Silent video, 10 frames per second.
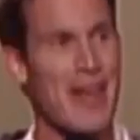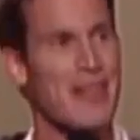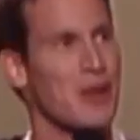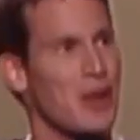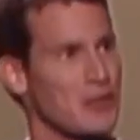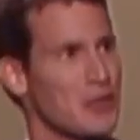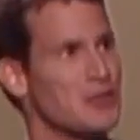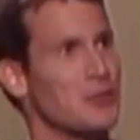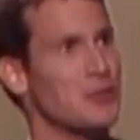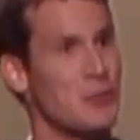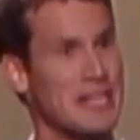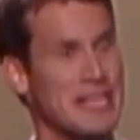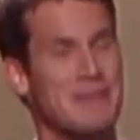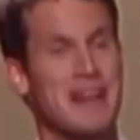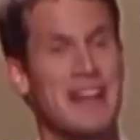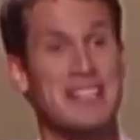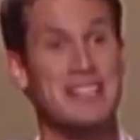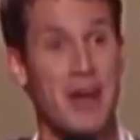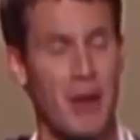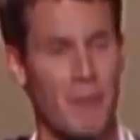Ethanol's a dream and a
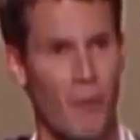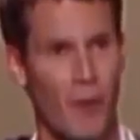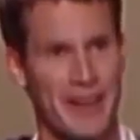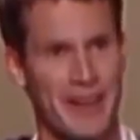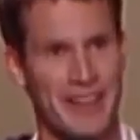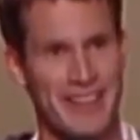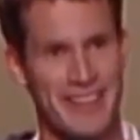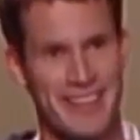dumb one.